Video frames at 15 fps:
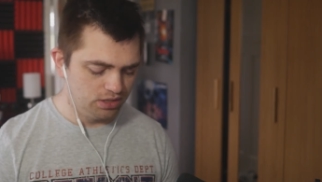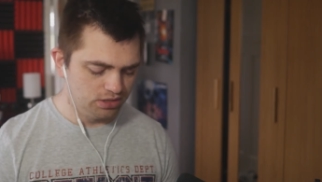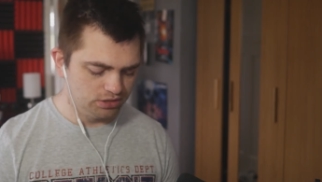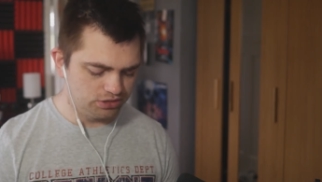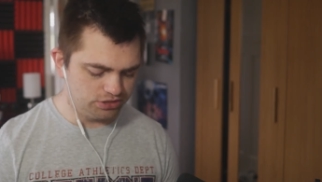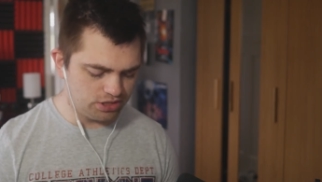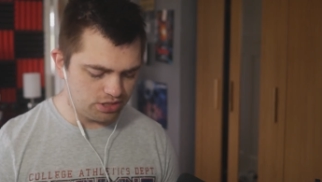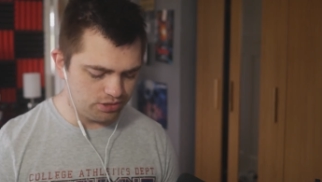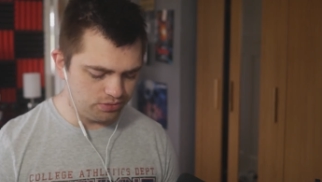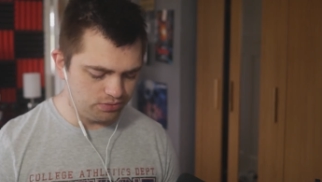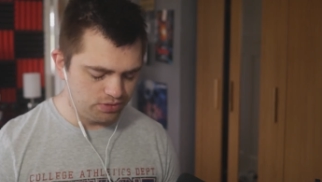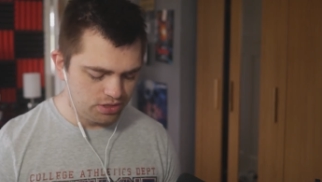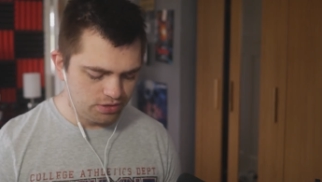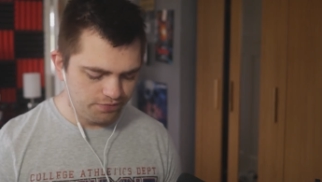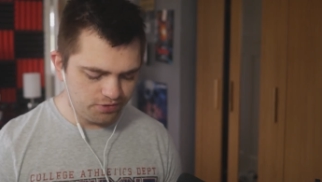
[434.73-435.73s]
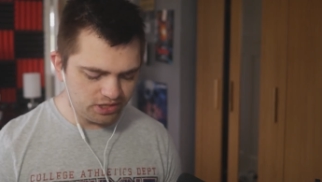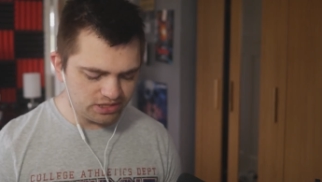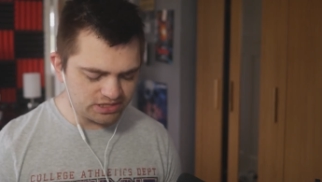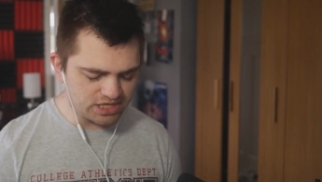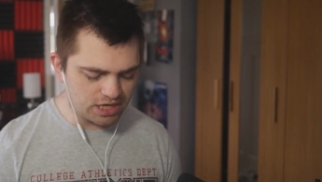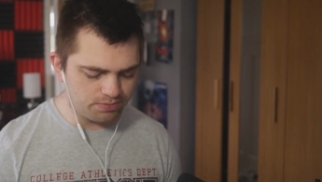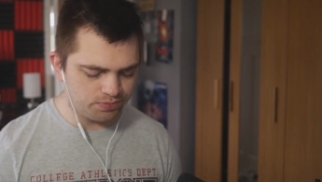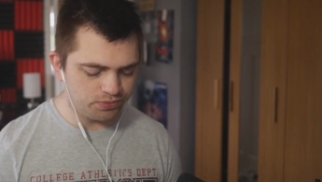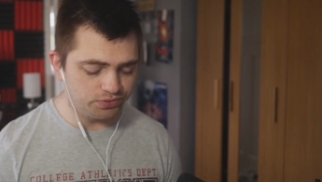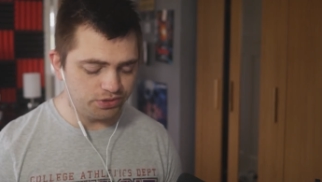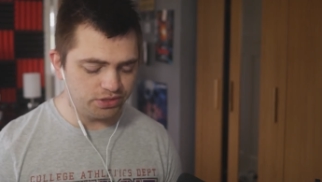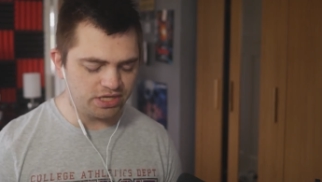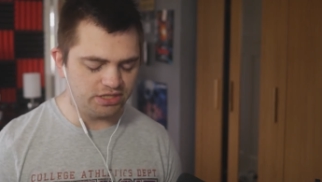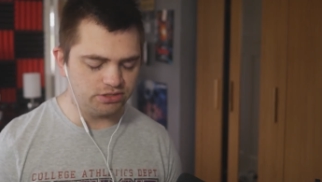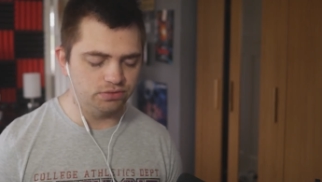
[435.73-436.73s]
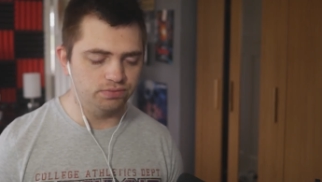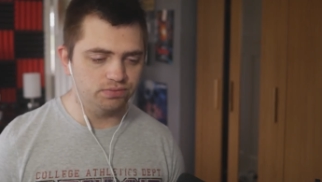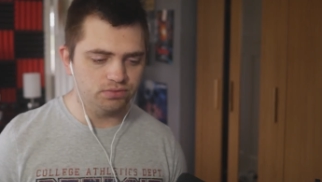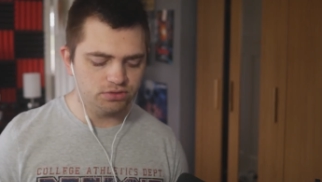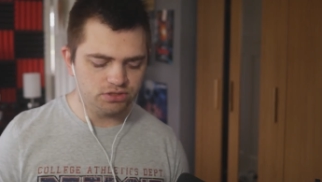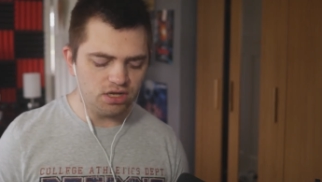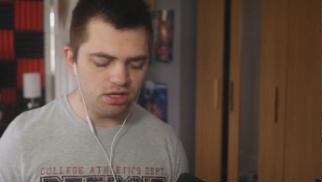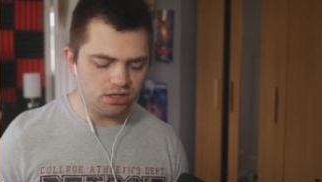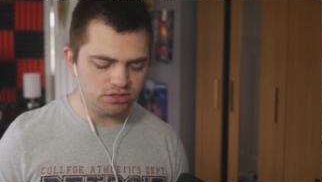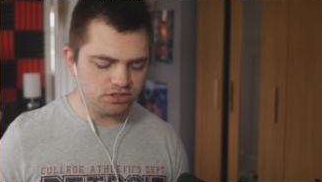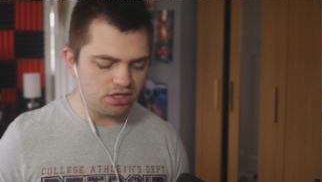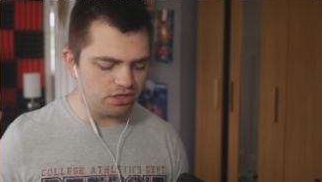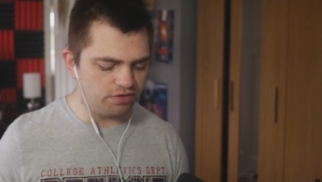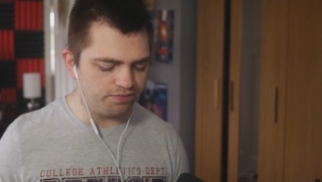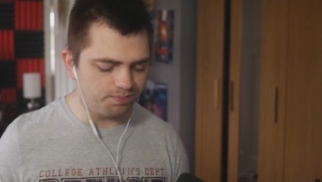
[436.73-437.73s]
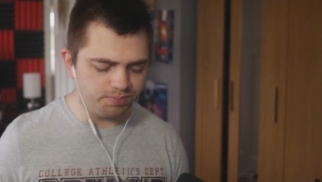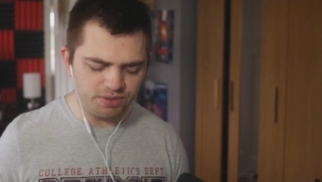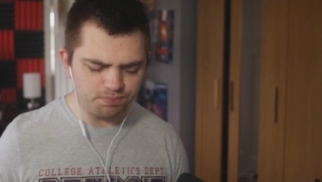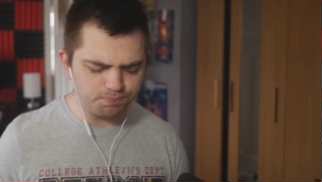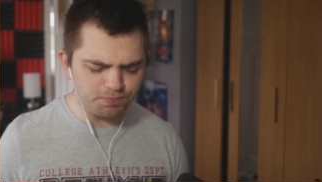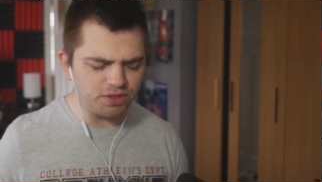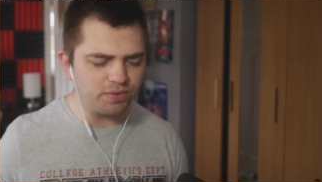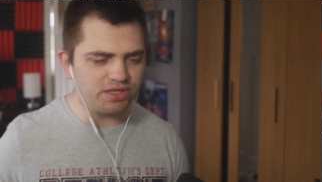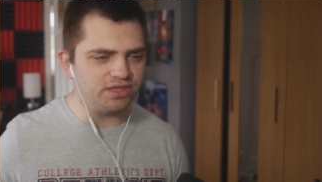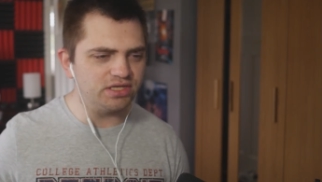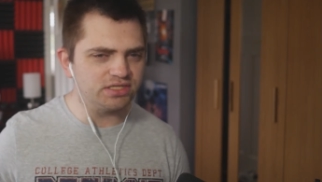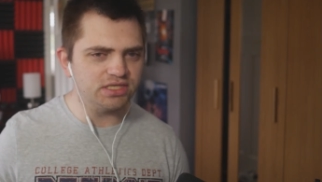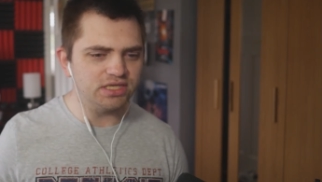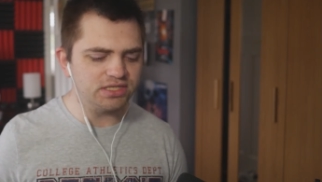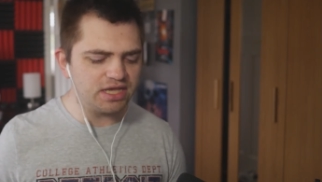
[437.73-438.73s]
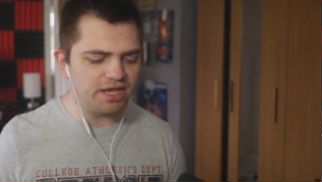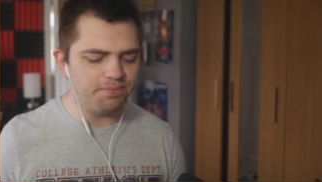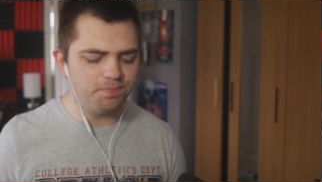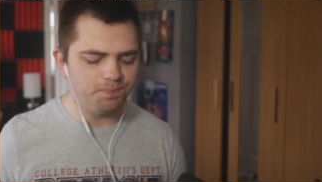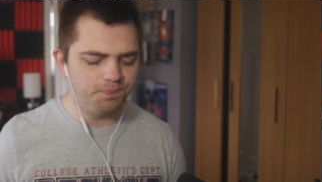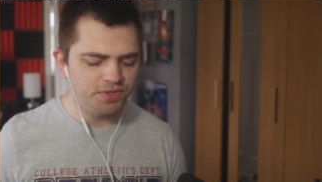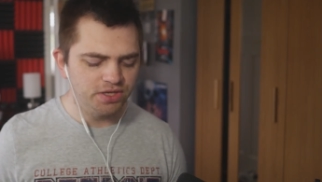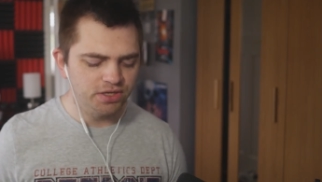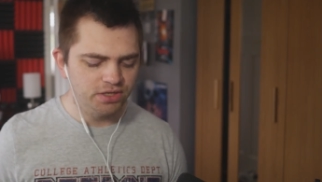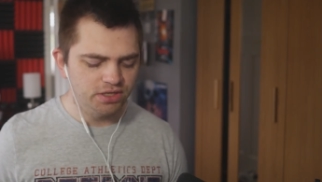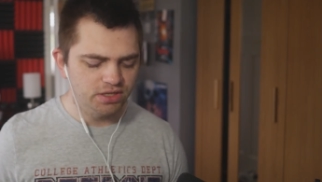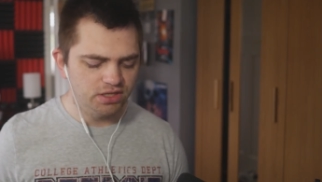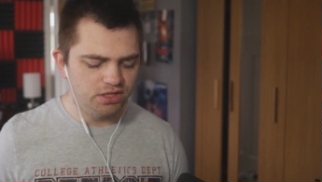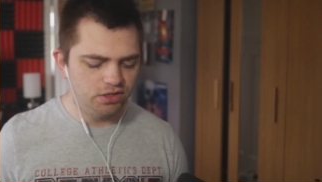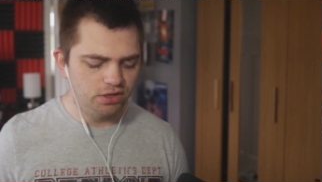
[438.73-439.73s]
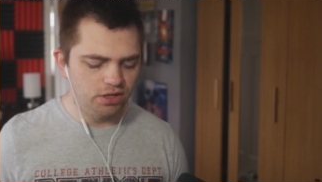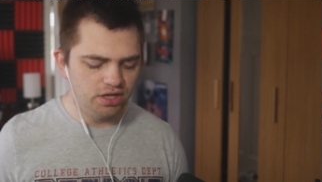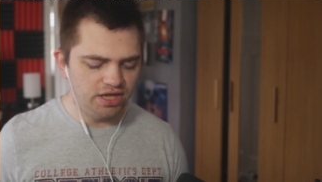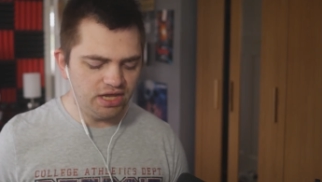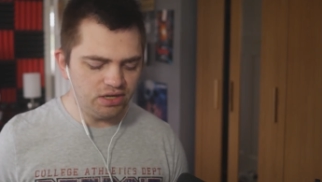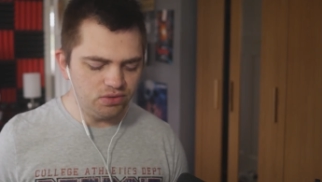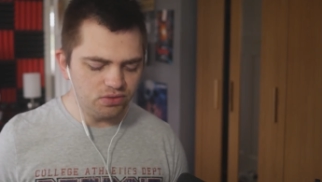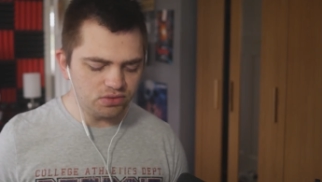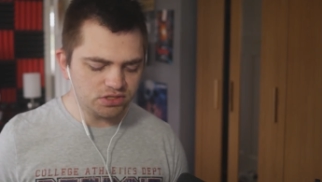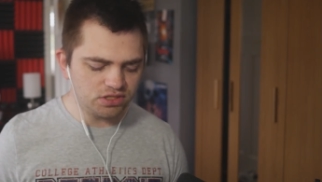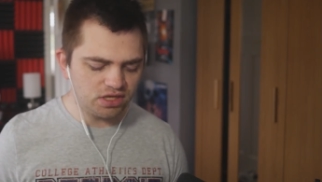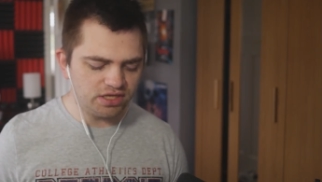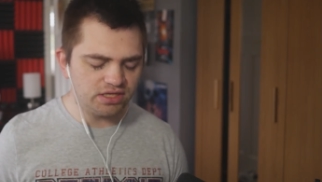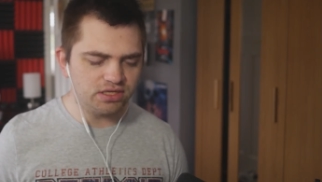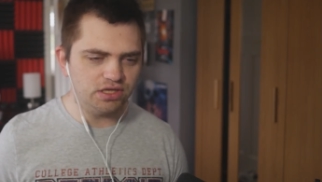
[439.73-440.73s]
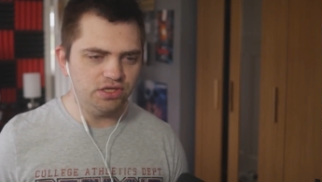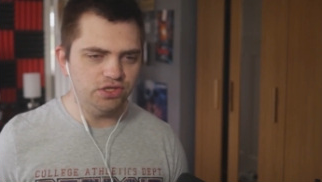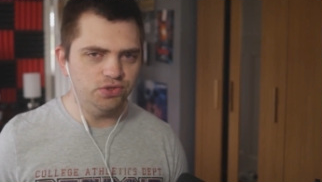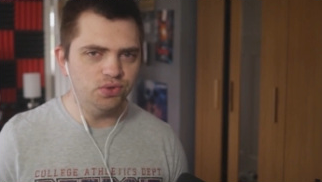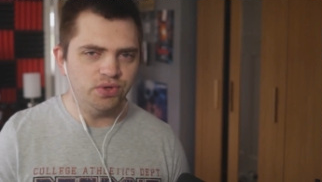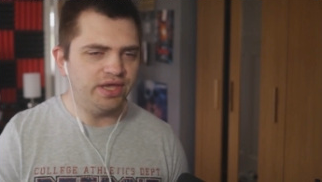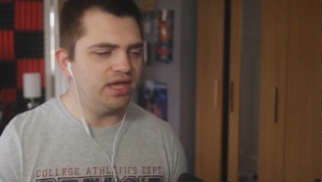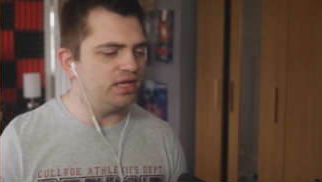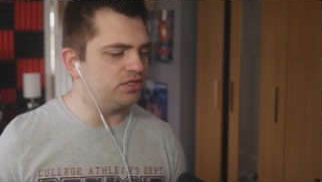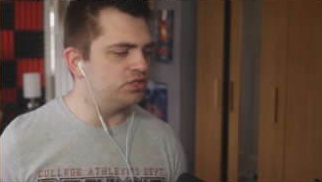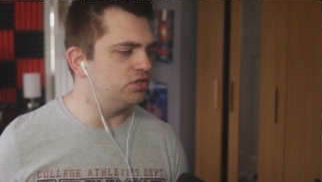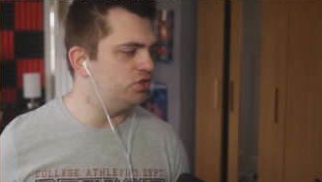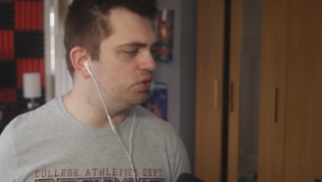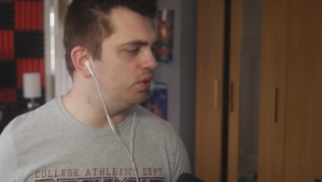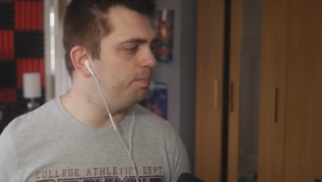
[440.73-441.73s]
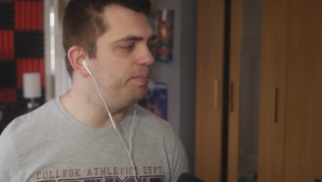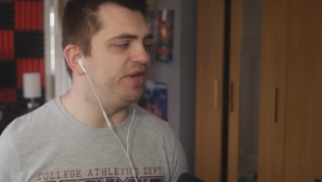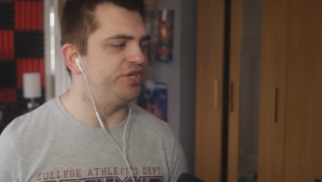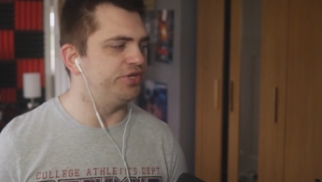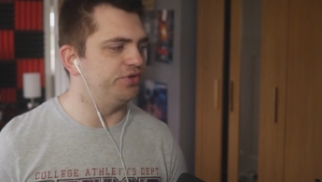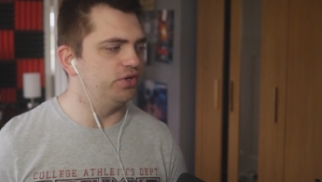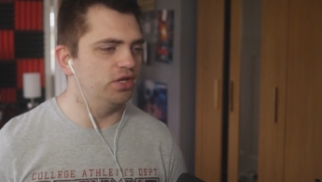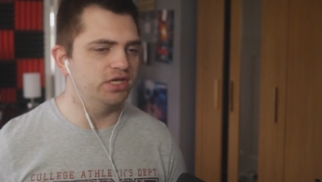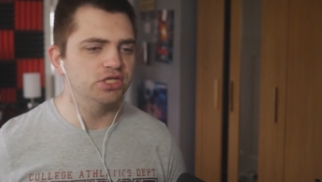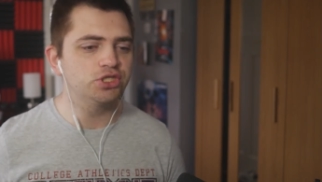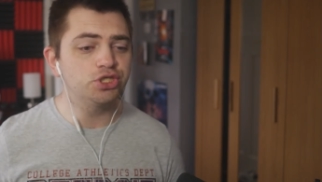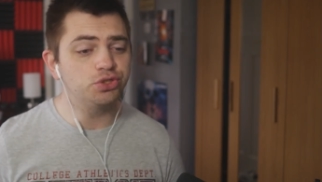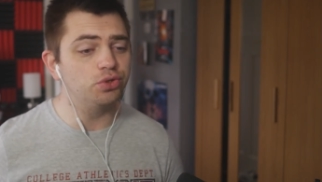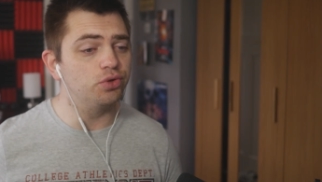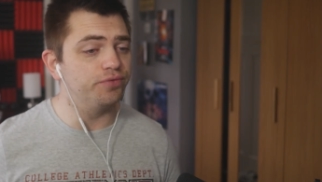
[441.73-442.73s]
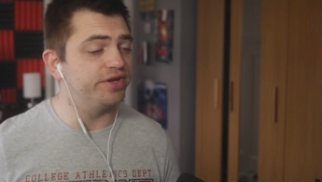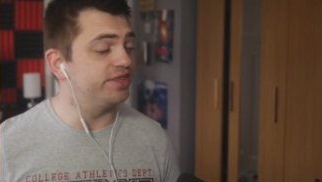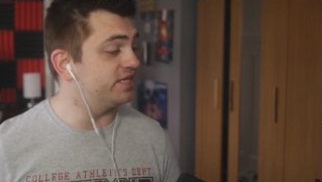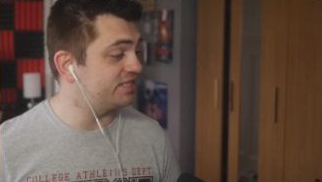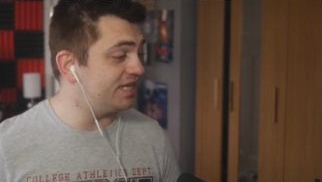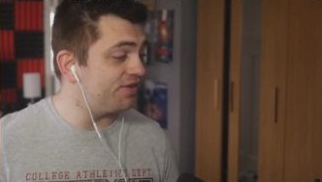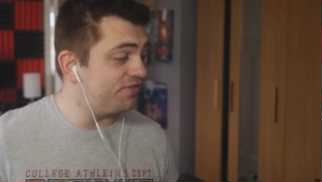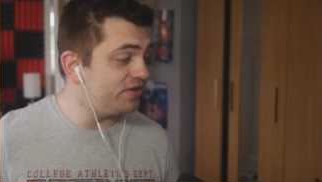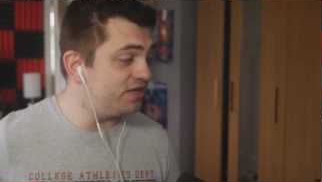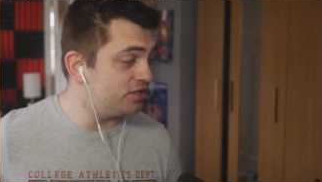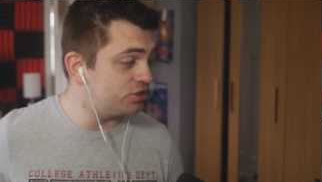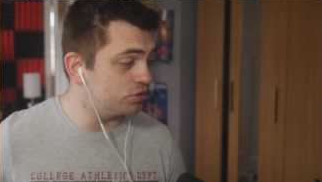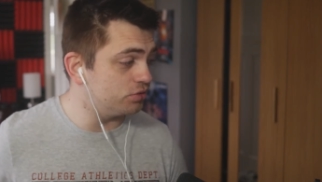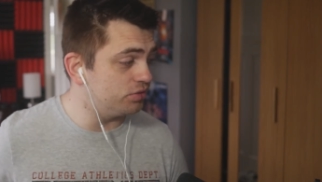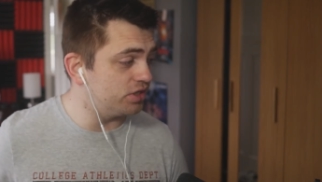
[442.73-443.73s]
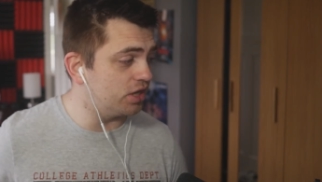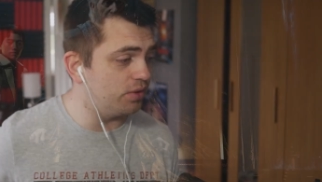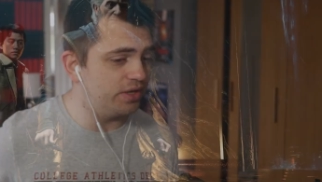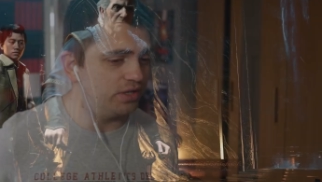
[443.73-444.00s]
So, for example, okay, so start starting off. By, by the way, this this game, it looks like you're here to do a mission, like a story. There's definitely a story going